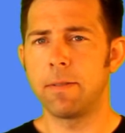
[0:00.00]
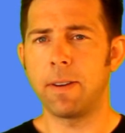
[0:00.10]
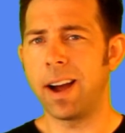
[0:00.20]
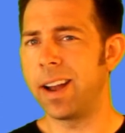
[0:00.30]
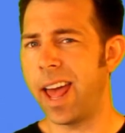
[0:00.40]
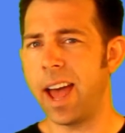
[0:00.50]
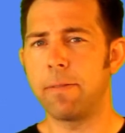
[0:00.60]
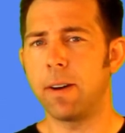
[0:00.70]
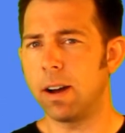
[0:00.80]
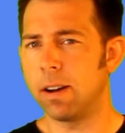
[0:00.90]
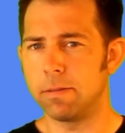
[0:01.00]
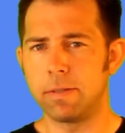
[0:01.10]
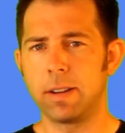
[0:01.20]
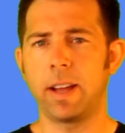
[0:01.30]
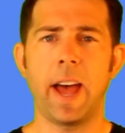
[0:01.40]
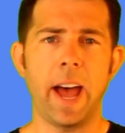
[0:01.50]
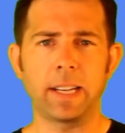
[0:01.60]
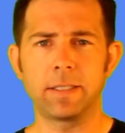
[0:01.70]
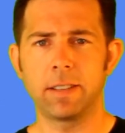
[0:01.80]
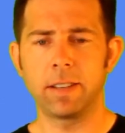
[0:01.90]
find f of
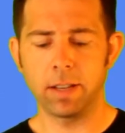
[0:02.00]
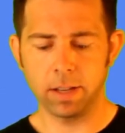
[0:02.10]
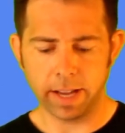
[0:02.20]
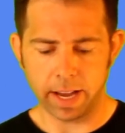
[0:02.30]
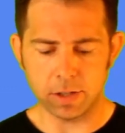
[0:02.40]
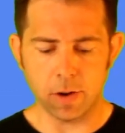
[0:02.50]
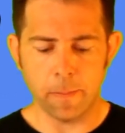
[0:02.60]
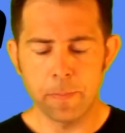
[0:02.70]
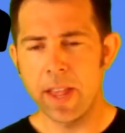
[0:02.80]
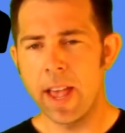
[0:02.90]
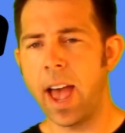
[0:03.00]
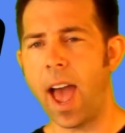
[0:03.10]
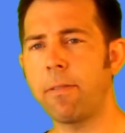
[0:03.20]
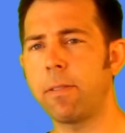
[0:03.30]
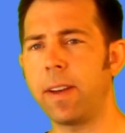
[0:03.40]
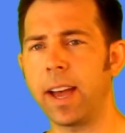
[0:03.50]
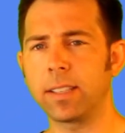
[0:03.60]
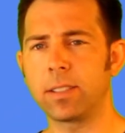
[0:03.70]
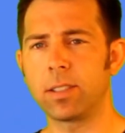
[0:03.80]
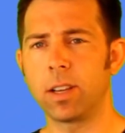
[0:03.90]
x. Okay, so f of
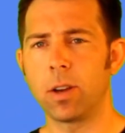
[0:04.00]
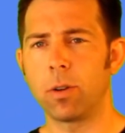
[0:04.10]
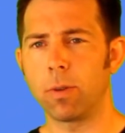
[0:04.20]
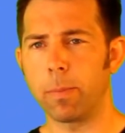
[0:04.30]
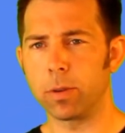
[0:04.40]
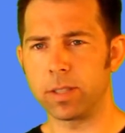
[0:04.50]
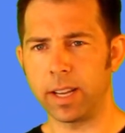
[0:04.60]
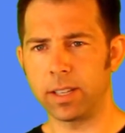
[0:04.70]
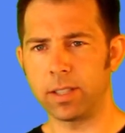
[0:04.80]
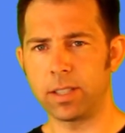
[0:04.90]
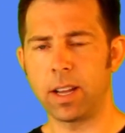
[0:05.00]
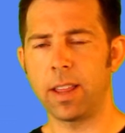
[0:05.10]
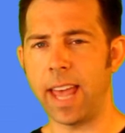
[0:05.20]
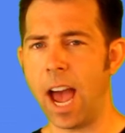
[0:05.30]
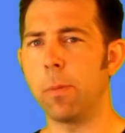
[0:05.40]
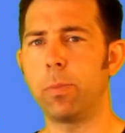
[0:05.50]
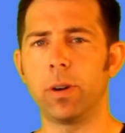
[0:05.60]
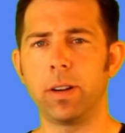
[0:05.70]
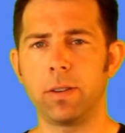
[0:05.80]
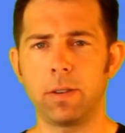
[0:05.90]
x represents the
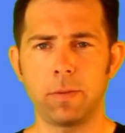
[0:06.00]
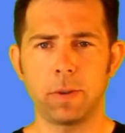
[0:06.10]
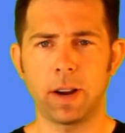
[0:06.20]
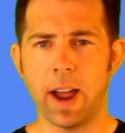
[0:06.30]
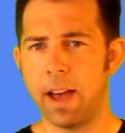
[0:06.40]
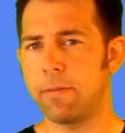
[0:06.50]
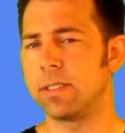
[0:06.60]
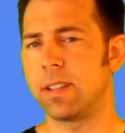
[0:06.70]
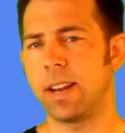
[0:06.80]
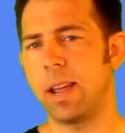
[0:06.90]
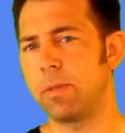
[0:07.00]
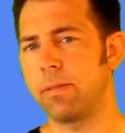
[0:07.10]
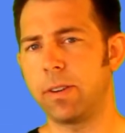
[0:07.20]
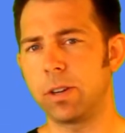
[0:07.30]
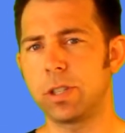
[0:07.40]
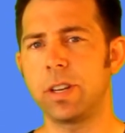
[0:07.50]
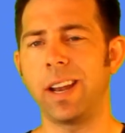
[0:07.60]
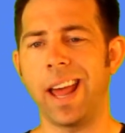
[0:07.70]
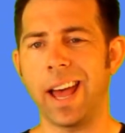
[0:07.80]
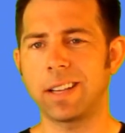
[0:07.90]
output, where f is the name of the function
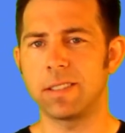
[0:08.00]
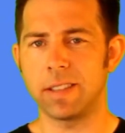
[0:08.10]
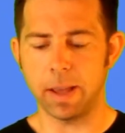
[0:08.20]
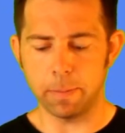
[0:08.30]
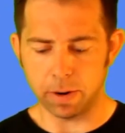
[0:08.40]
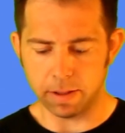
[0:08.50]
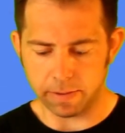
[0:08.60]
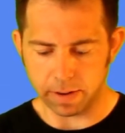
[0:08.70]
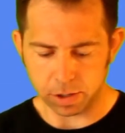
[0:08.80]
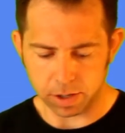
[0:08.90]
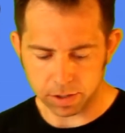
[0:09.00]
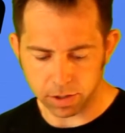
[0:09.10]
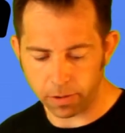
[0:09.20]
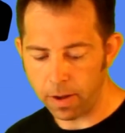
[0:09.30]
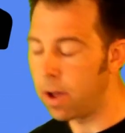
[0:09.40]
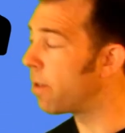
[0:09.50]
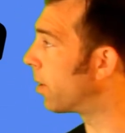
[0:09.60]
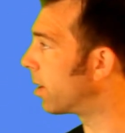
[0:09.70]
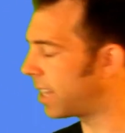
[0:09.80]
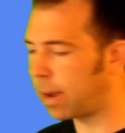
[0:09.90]
and x is the input of the function. So,
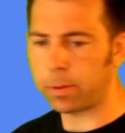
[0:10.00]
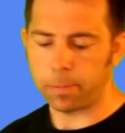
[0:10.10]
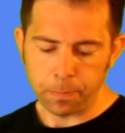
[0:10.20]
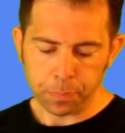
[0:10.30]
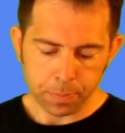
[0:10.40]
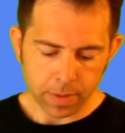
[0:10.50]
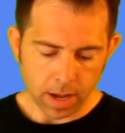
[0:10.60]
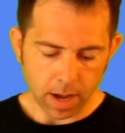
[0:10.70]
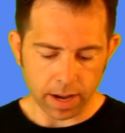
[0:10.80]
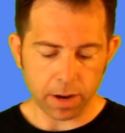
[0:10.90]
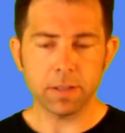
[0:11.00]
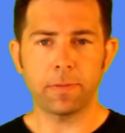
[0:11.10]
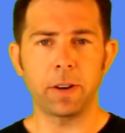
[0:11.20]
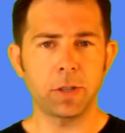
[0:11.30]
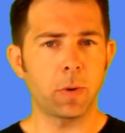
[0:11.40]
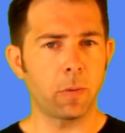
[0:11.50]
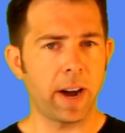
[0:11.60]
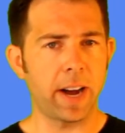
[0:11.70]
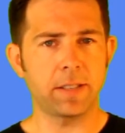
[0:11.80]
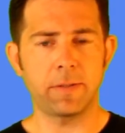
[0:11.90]
for example, uh, here's a function where
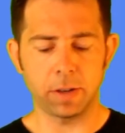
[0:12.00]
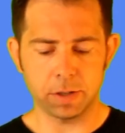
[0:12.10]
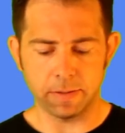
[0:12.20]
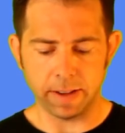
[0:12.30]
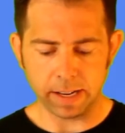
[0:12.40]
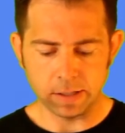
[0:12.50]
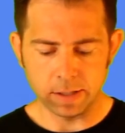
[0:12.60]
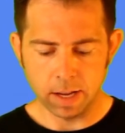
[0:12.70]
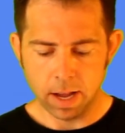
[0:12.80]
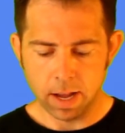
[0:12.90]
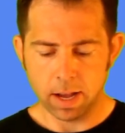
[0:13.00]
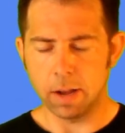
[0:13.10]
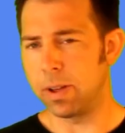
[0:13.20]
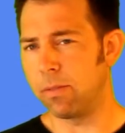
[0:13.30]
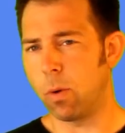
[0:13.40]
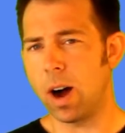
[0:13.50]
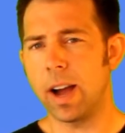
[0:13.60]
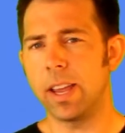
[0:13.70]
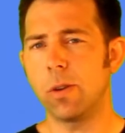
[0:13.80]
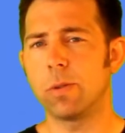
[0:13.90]
y is a function of x, and we have
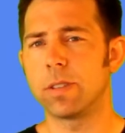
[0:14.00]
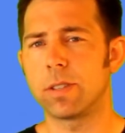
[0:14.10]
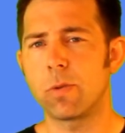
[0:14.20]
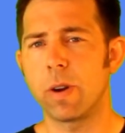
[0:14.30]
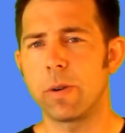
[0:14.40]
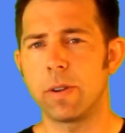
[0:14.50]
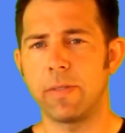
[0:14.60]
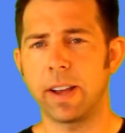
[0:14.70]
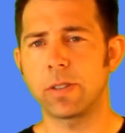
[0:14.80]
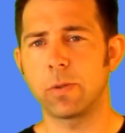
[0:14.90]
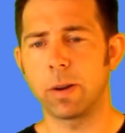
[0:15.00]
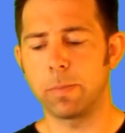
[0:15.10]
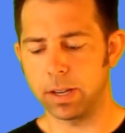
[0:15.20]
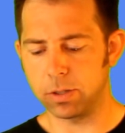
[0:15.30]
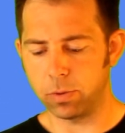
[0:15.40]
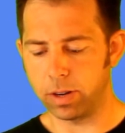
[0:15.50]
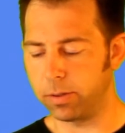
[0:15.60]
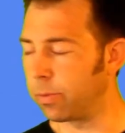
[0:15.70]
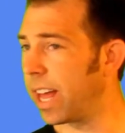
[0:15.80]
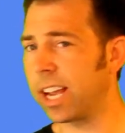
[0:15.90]
y equals the square root of x squared plus
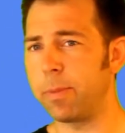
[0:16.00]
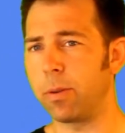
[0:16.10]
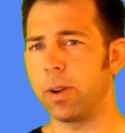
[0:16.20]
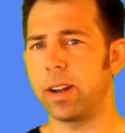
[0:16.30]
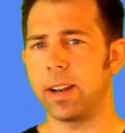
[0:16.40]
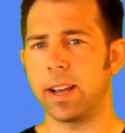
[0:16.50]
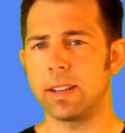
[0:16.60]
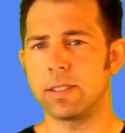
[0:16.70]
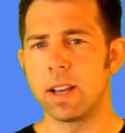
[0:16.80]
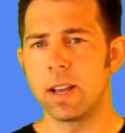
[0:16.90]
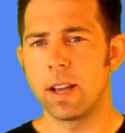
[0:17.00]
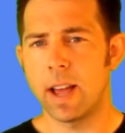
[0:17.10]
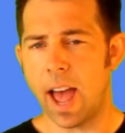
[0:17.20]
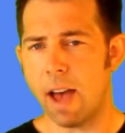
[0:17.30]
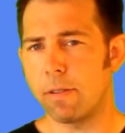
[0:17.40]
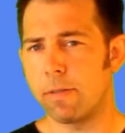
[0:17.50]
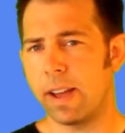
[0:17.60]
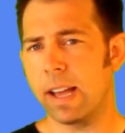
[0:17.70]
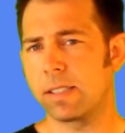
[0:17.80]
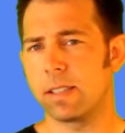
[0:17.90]
1. Well, that could be written as f of
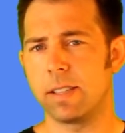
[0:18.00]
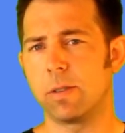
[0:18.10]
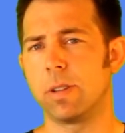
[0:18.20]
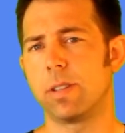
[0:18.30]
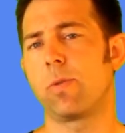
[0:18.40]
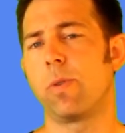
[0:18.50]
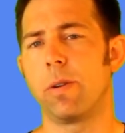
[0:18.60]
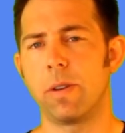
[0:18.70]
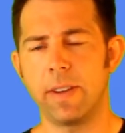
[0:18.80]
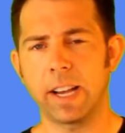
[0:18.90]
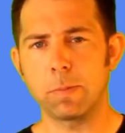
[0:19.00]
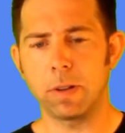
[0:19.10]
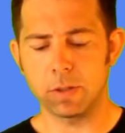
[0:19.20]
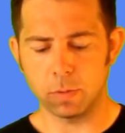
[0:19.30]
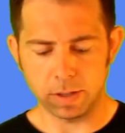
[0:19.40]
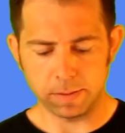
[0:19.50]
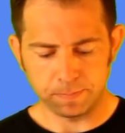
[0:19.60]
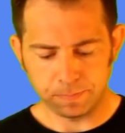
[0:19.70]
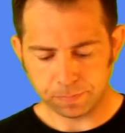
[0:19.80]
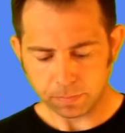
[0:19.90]
x is equal to square root of x plus 1.
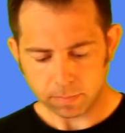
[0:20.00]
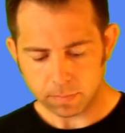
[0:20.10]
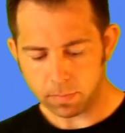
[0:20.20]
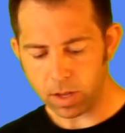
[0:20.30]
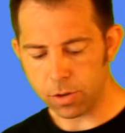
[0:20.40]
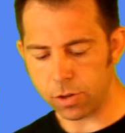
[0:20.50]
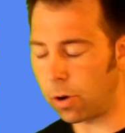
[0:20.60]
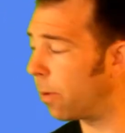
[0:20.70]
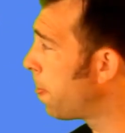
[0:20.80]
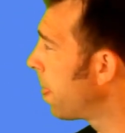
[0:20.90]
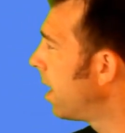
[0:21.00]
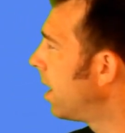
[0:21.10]
So